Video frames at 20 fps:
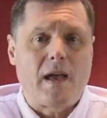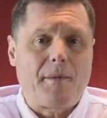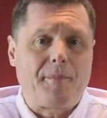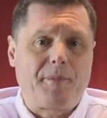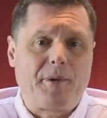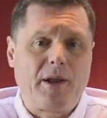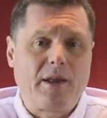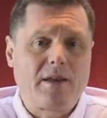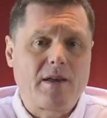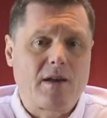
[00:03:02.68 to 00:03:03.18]

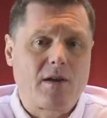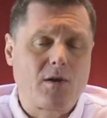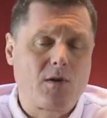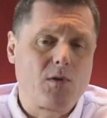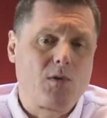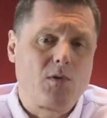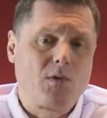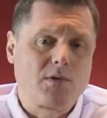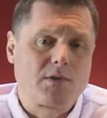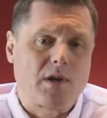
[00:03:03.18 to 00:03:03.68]
happening in
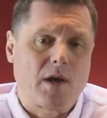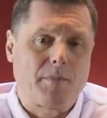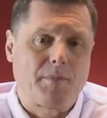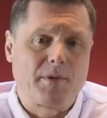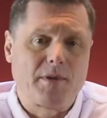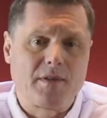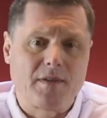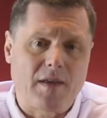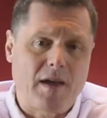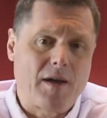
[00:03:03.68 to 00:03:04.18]
courts up
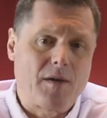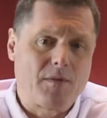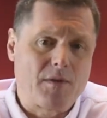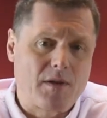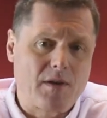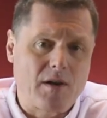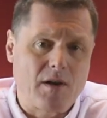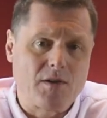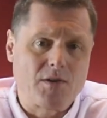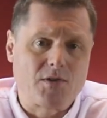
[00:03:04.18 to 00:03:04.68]
and down the
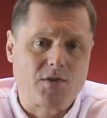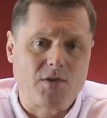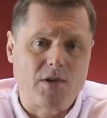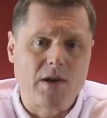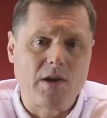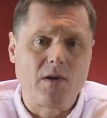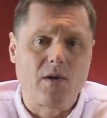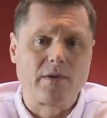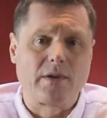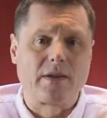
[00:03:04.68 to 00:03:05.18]

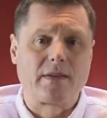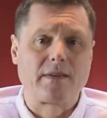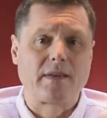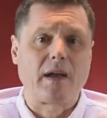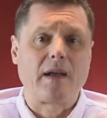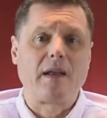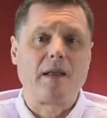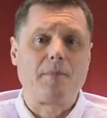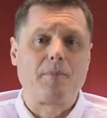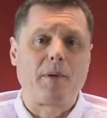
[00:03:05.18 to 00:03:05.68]
country on a
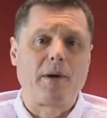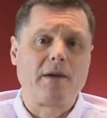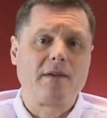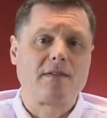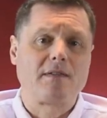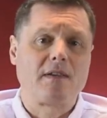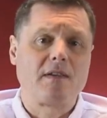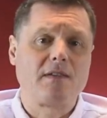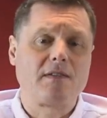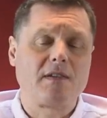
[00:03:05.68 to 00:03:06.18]
daily
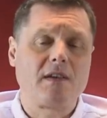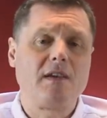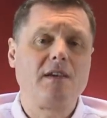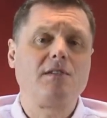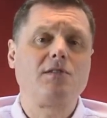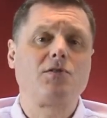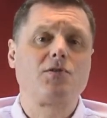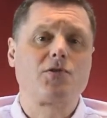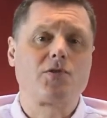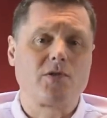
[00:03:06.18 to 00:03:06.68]
basis
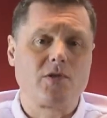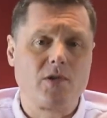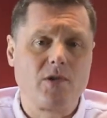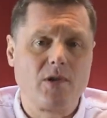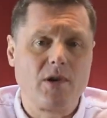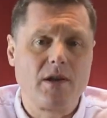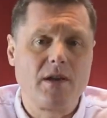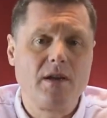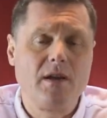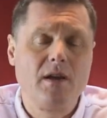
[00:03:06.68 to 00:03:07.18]
is
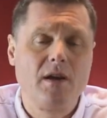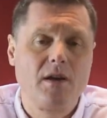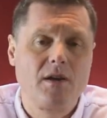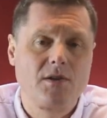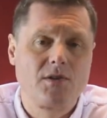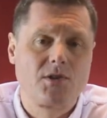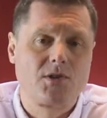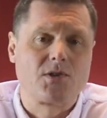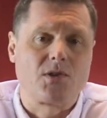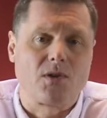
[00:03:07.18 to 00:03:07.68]
truly
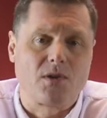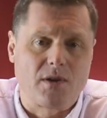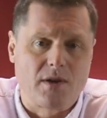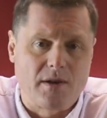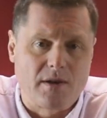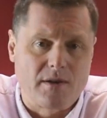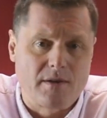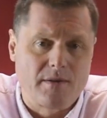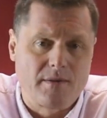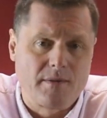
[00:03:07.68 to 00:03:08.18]

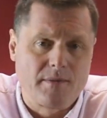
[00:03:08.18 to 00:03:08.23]
shocking.